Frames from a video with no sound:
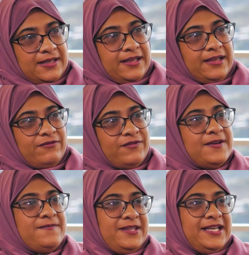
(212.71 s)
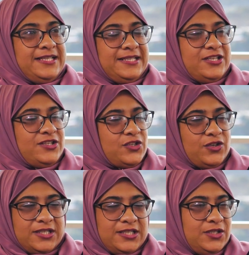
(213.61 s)
And from that, I just
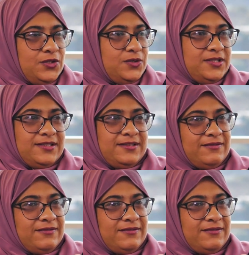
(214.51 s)
continued.